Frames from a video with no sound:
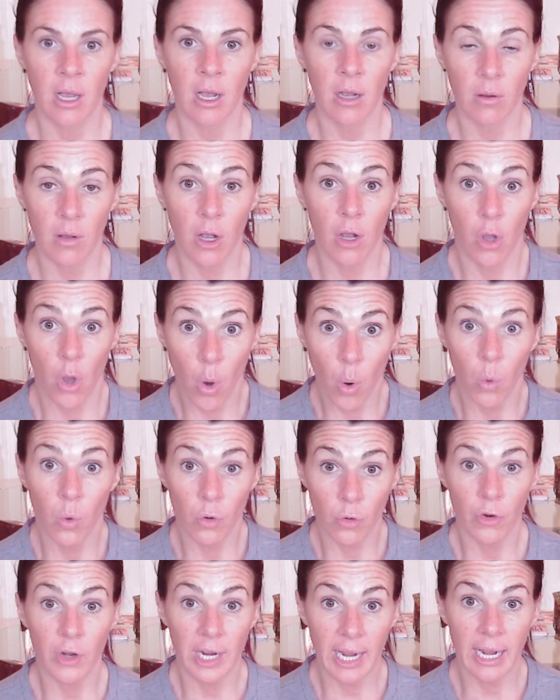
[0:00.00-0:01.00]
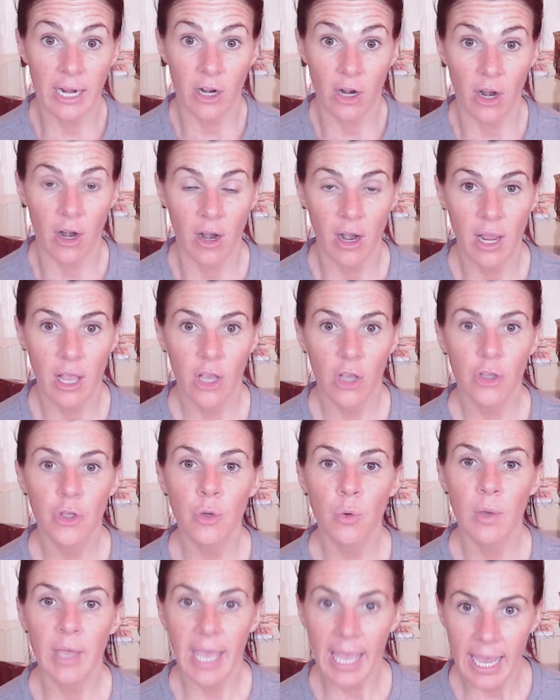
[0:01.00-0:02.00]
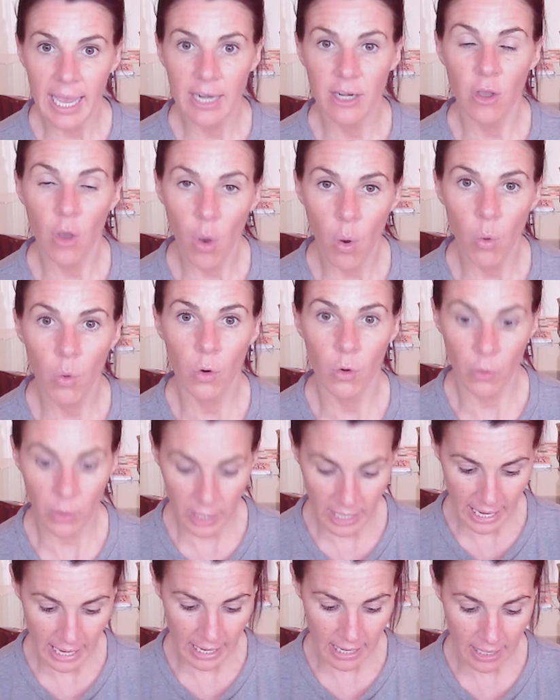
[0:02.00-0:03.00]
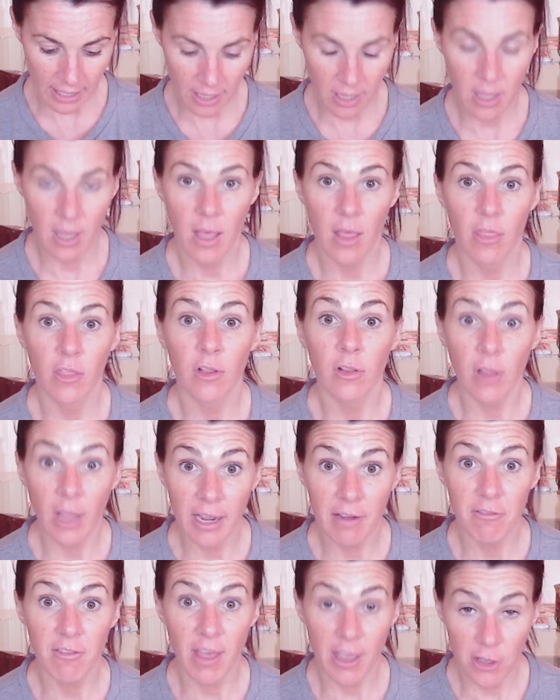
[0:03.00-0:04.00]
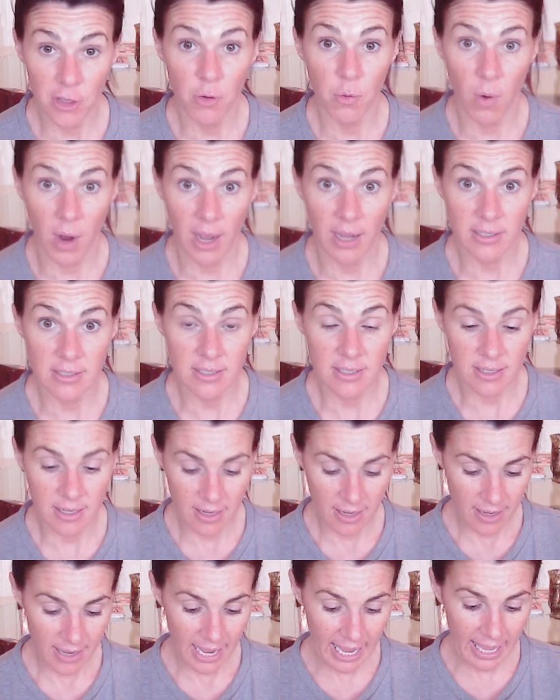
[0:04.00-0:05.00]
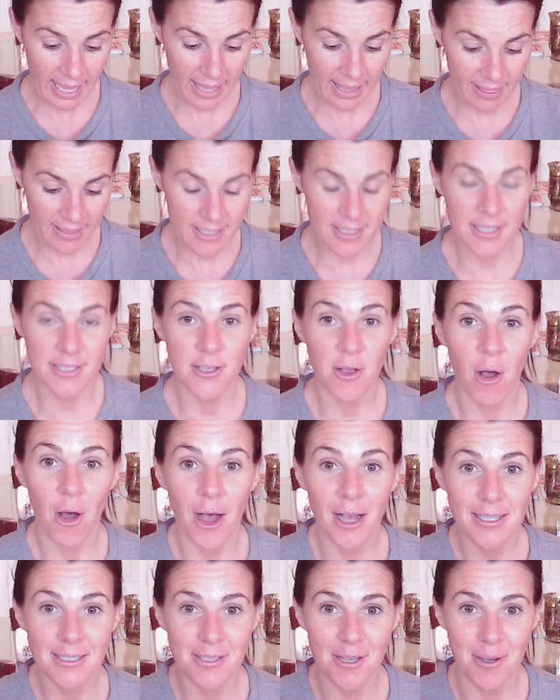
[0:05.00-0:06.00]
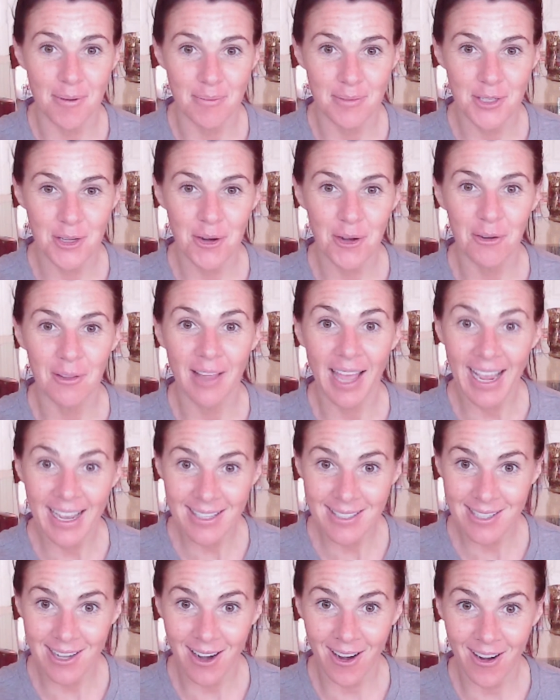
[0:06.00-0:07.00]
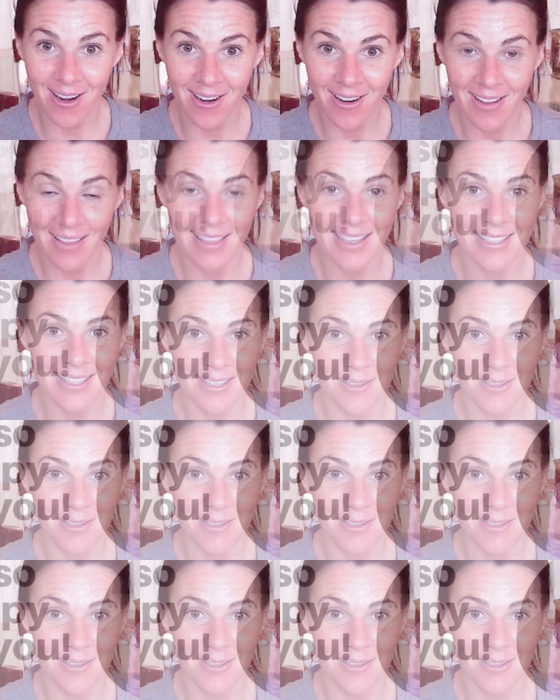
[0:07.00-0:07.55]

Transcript: a co-creator, you can co-create the life that you want. And this is awesome. So your last card, and this